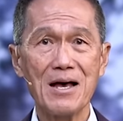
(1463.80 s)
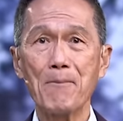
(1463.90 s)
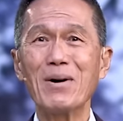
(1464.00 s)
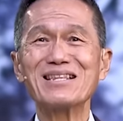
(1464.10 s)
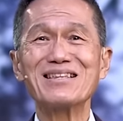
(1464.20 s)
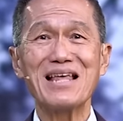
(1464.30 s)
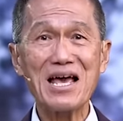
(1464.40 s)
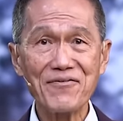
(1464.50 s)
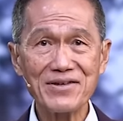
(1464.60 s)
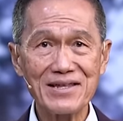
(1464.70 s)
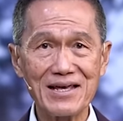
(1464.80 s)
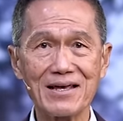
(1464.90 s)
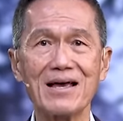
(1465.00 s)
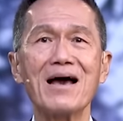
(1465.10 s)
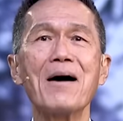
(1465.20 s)
but in
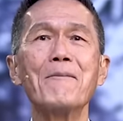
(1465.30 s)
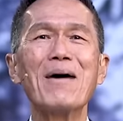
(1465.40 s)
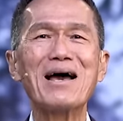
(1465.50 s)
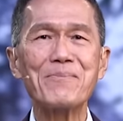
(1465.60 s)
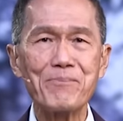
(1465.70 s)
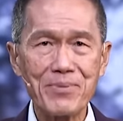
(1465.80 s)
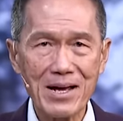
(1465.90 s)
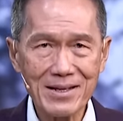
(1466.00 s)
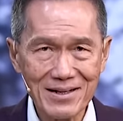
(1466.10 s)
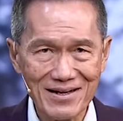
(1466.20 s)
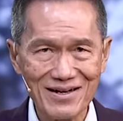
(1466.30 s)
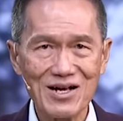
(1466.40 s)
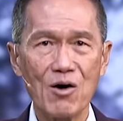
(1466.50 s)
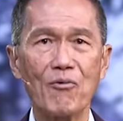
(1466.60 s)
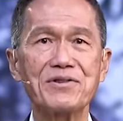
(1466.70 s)
everything, by prayer,
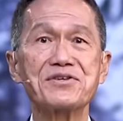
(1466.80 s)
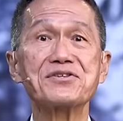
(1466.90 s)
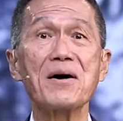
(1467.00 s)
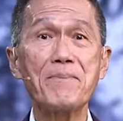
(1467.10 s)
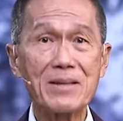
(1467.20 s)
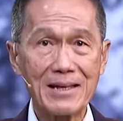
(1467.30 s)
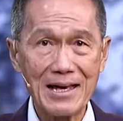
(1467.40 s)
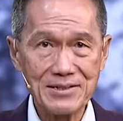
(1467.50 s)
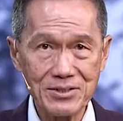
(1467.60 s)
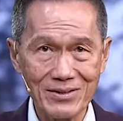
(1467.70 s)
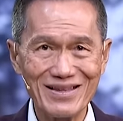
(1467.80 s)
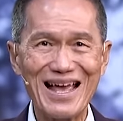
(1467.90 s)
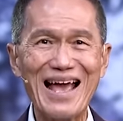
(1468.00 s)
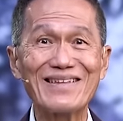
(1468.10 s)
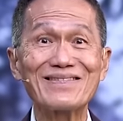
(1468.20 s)
with supplication
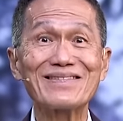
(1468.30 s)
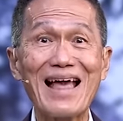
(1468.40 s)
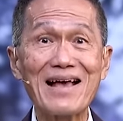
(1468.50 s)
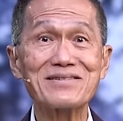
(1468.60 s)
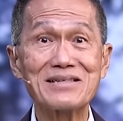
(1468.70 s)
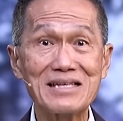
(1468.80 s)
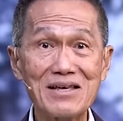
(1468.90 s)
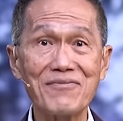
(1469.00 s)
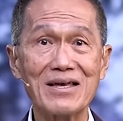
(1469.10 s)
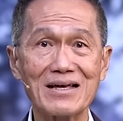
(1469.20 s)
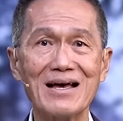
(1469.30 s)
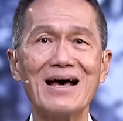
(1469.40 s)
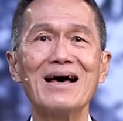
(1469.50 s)
and thanksgiving,